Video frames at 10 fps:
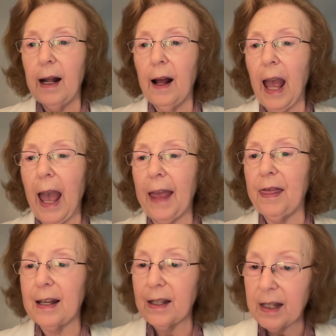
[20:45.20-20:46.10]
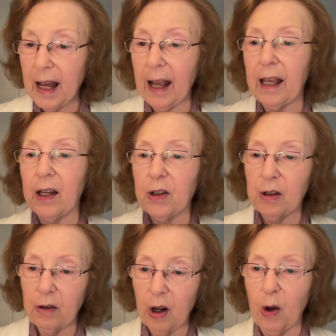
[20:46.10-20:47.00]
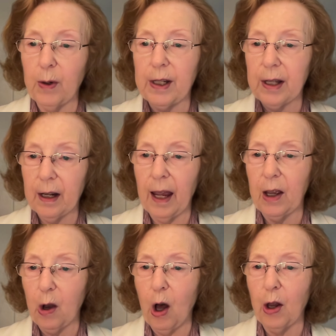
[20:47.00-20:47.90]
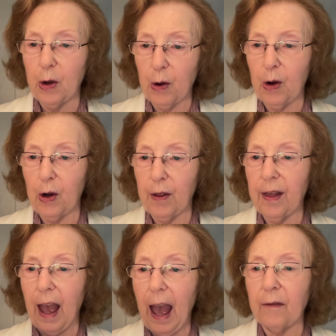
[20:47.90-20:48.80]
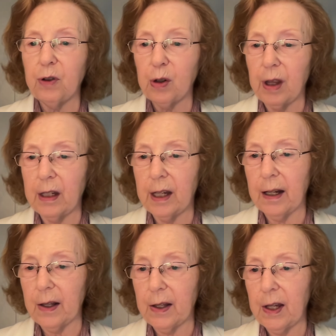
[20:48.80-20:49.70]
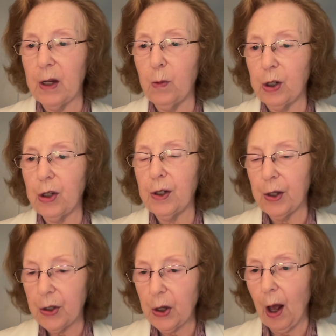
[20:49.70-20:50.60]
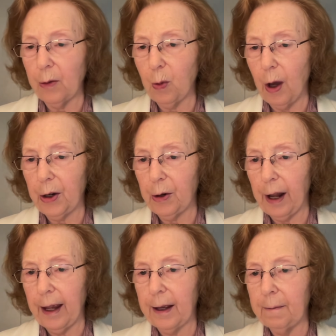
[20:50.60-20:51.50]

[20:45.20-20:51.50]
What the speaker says: and the second lowest lake on earth after the Dead Sea, which is a saltwater lake.